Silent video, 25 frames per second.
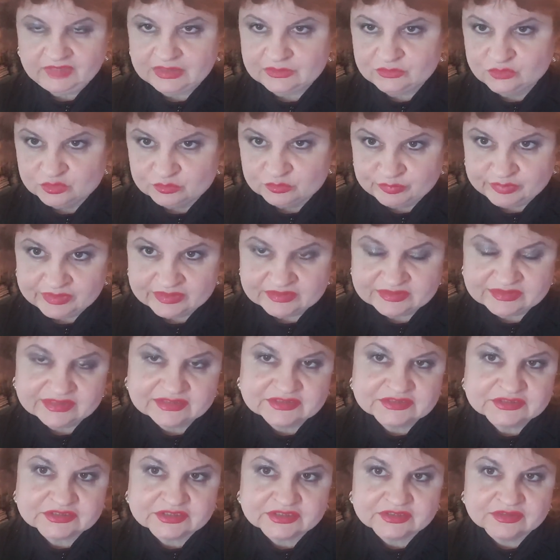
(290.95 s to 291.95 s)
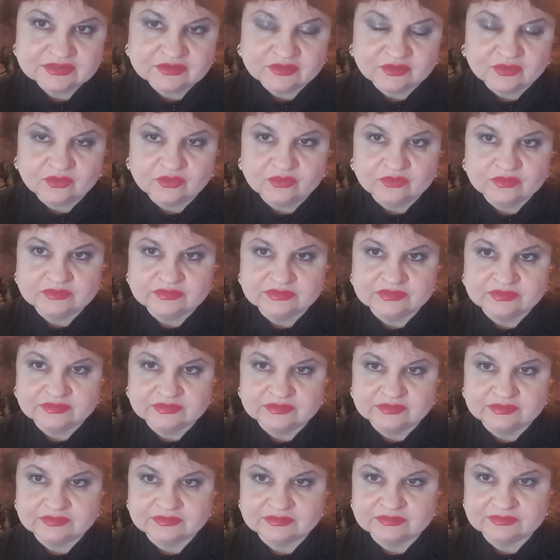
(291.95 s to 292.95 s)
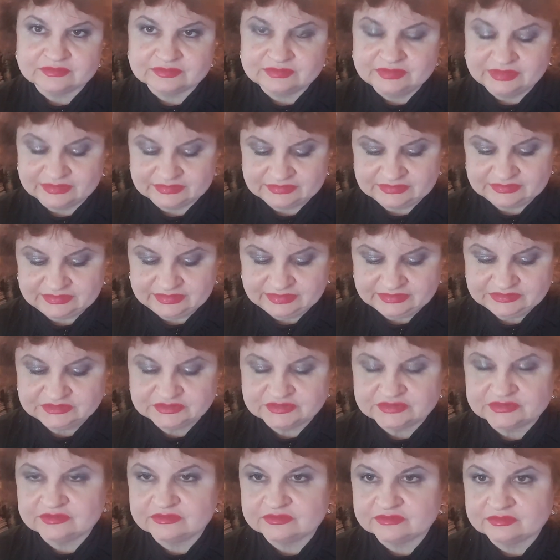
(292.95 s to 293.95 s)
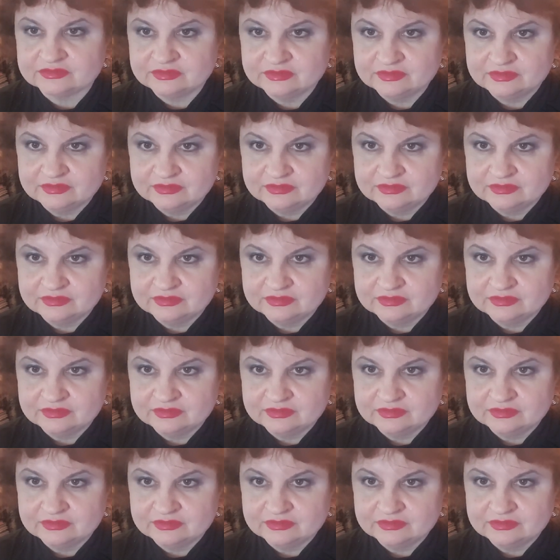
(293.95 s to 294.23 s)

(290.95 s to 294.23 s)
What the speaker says: Don't pay attention on the tester